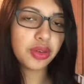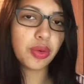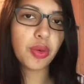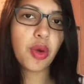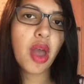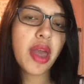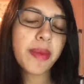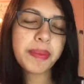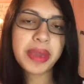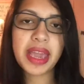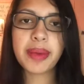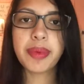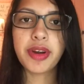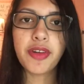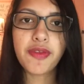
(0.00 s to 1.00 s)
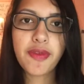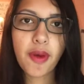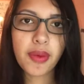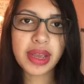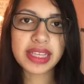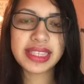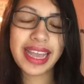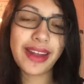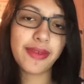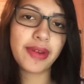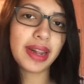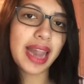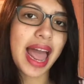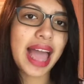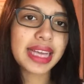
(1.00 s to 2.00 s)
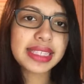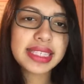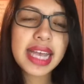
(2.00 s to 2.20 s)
to be able to focus and relax?